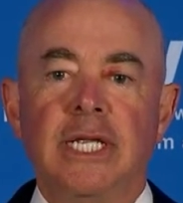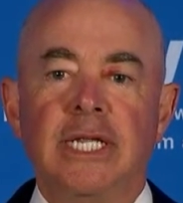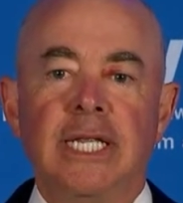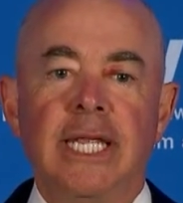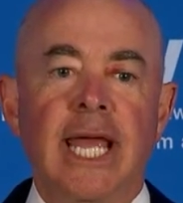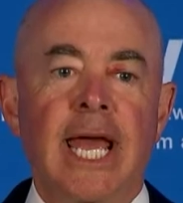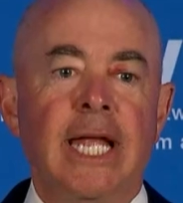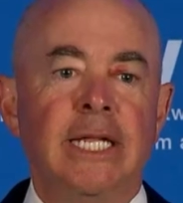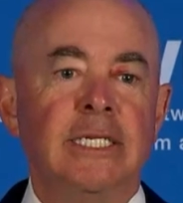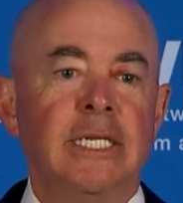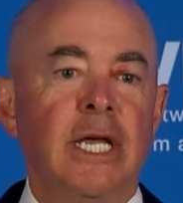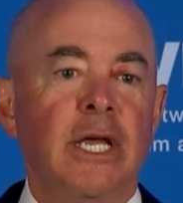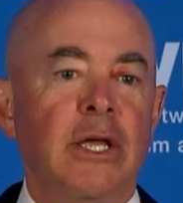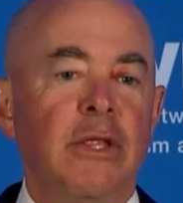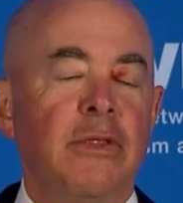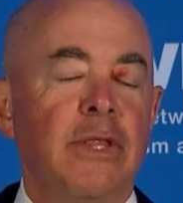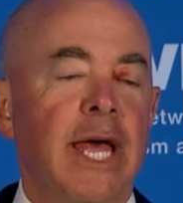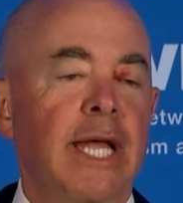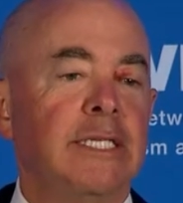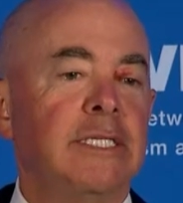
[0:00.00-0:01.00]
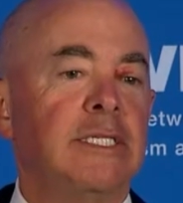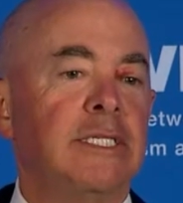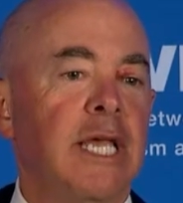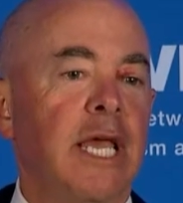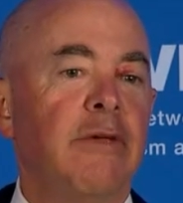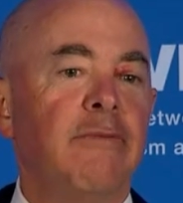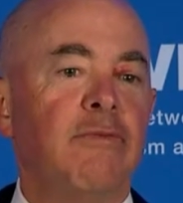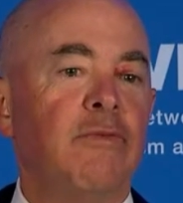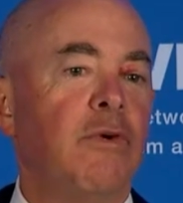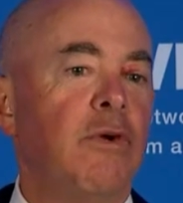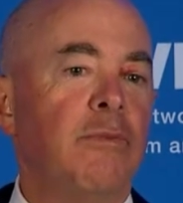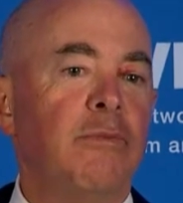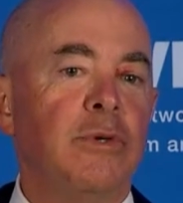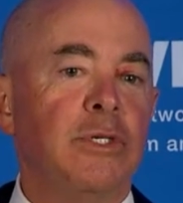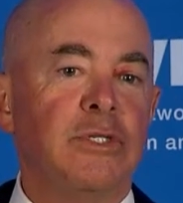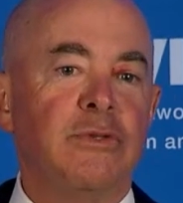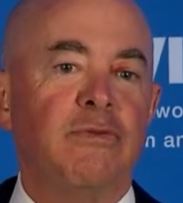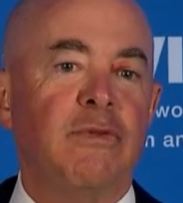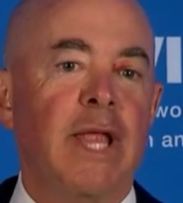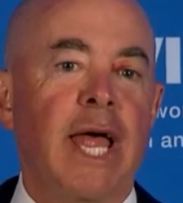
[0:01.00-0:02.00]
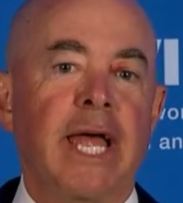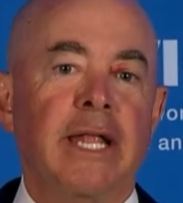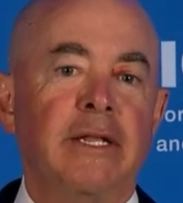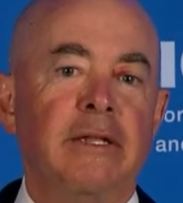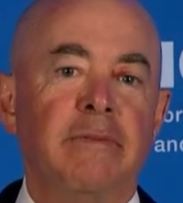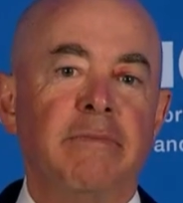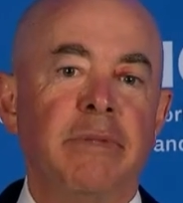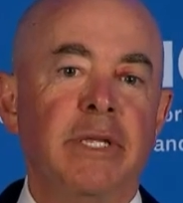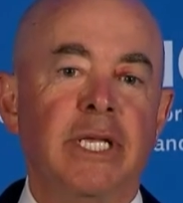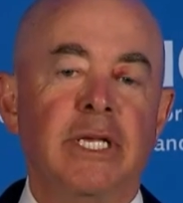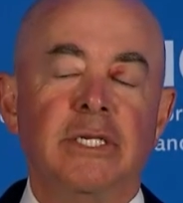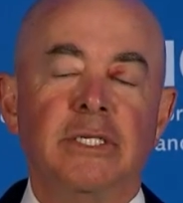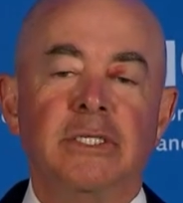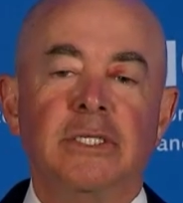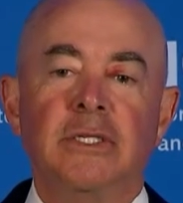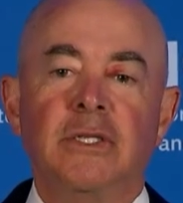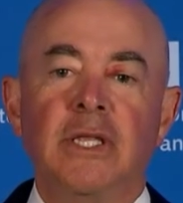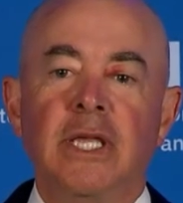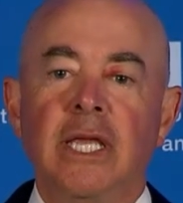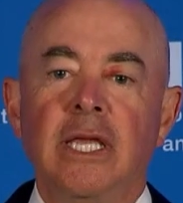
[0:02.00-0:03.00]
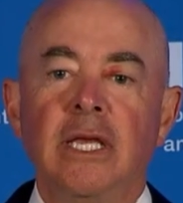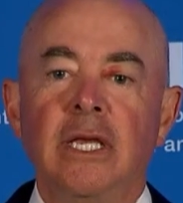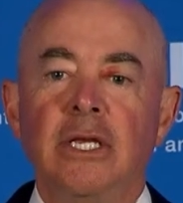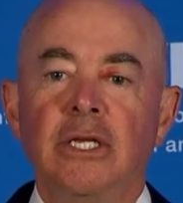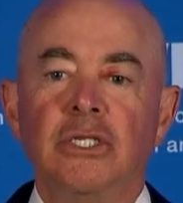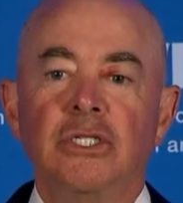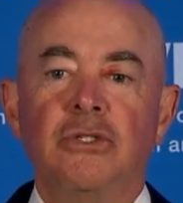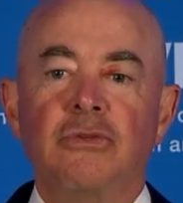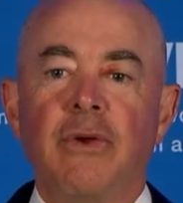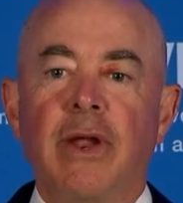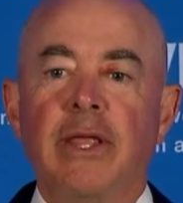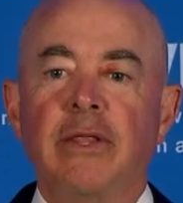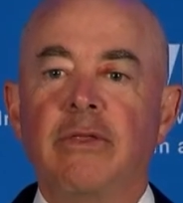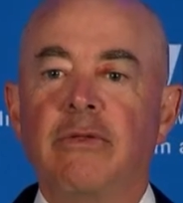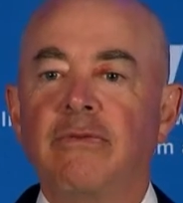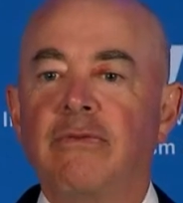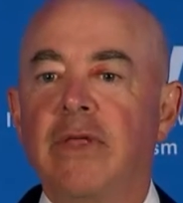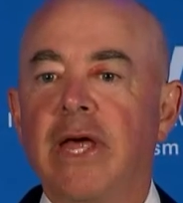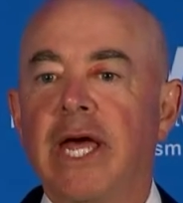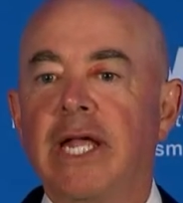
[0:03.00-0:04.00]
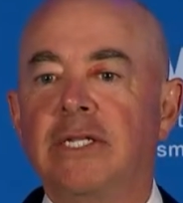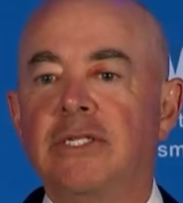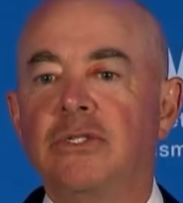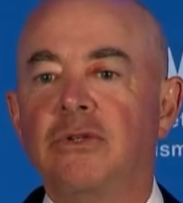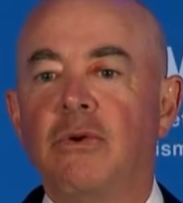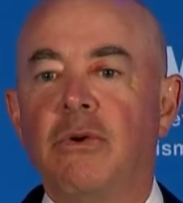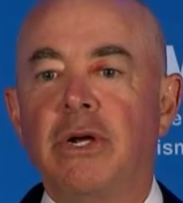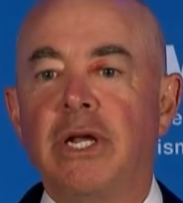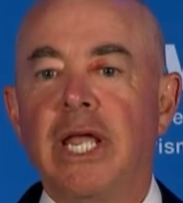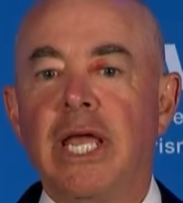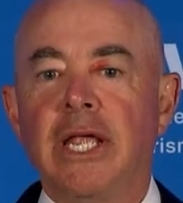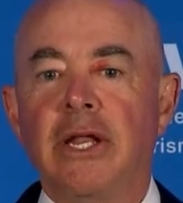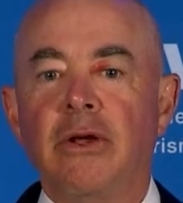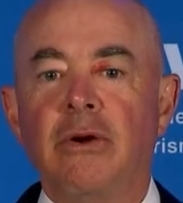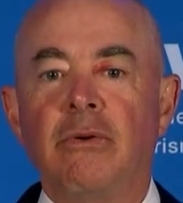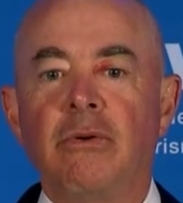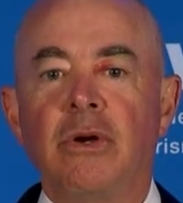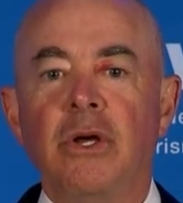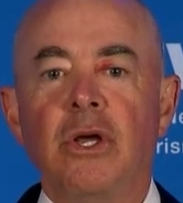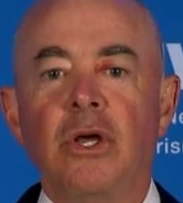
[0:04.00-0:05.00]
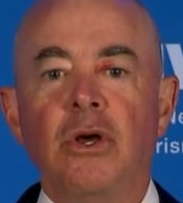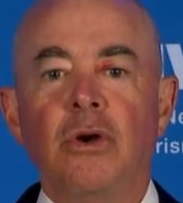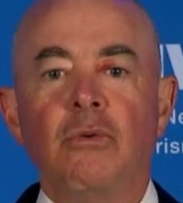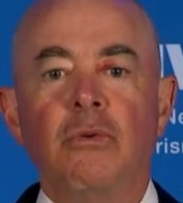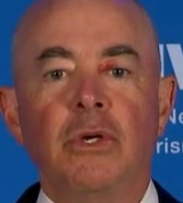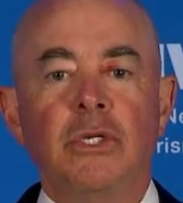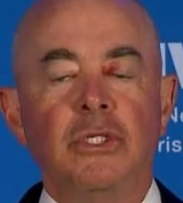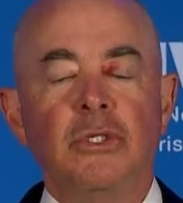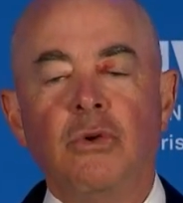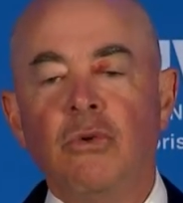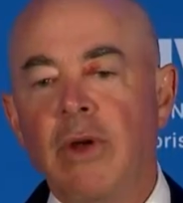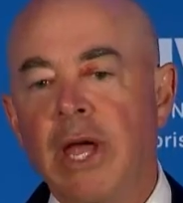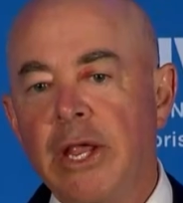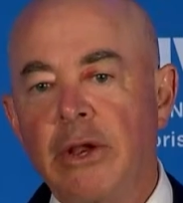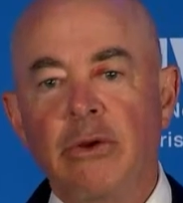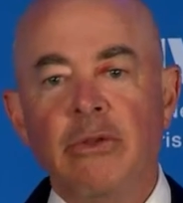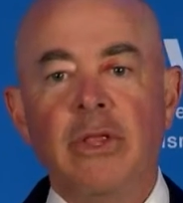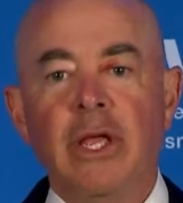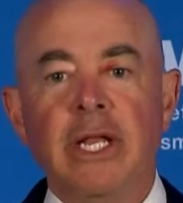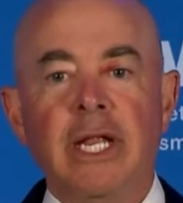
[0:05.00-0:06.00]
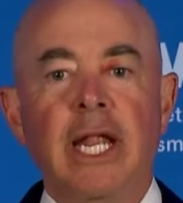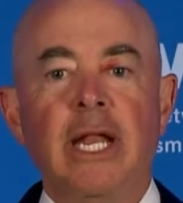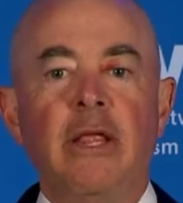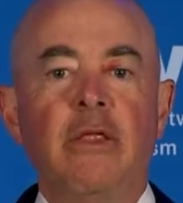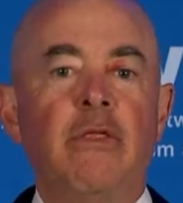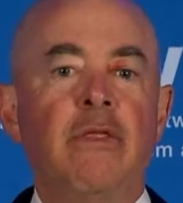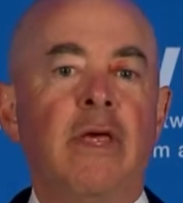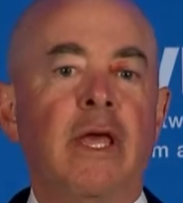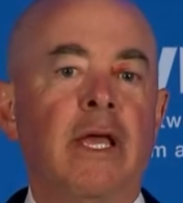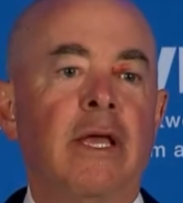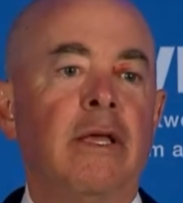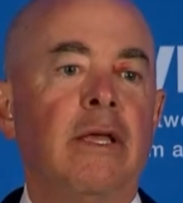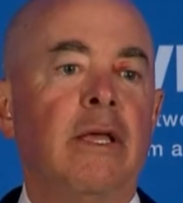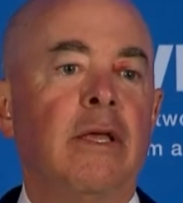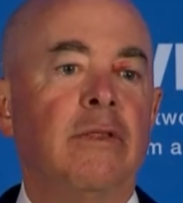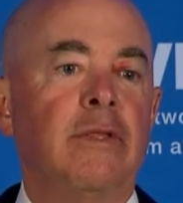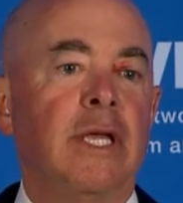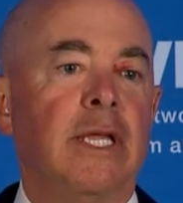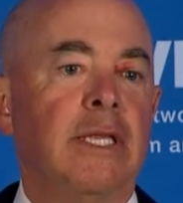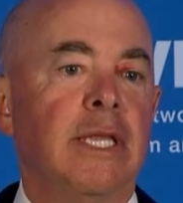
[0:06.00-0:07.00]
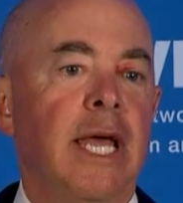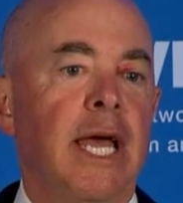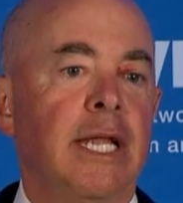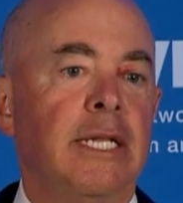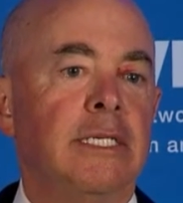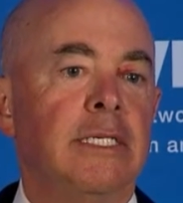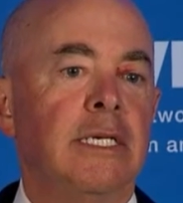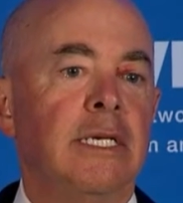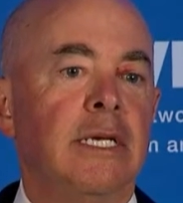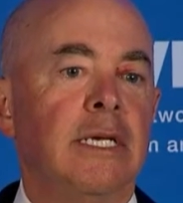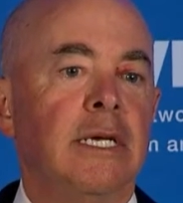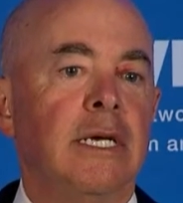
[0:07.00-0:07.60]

And yet that safe room was flattened because the strength of that tornado was greater than anything that